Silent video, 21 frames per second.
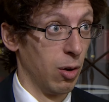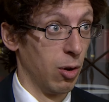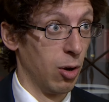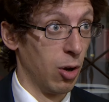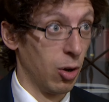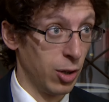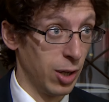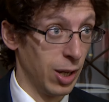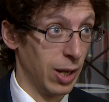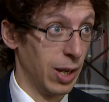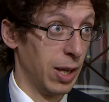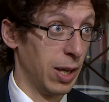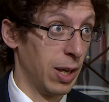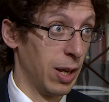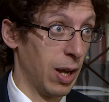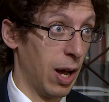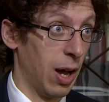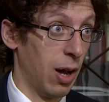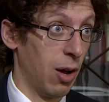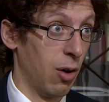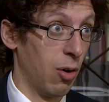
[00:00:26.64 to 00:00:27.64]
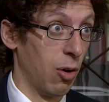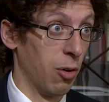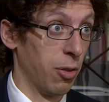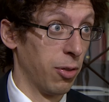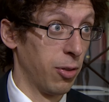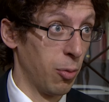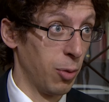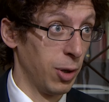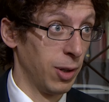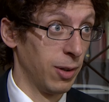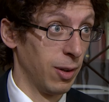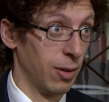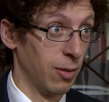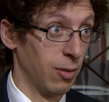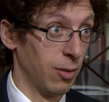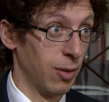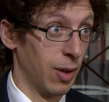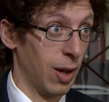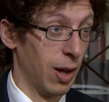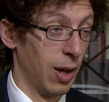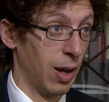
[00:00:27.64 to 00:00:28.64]
luckily, our
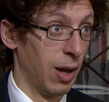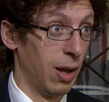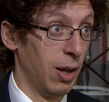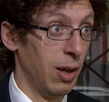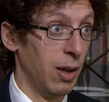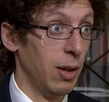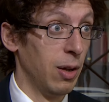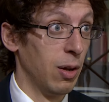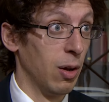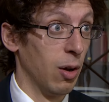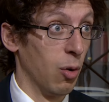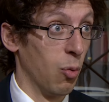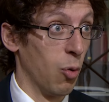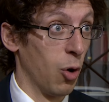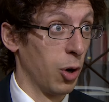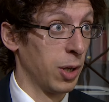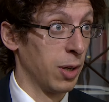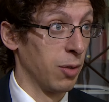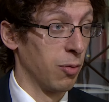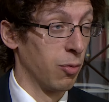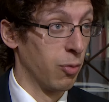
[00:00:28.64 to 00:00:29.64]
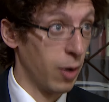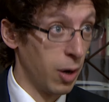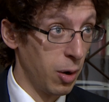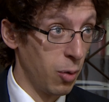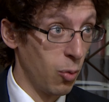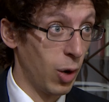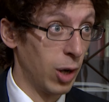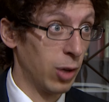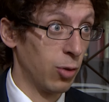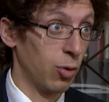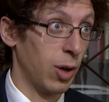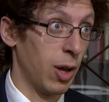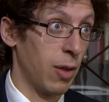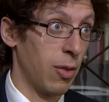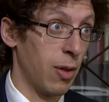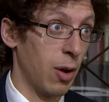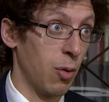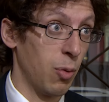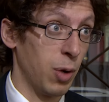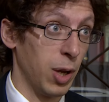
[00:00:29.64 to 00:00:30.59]
authorities are working very well together.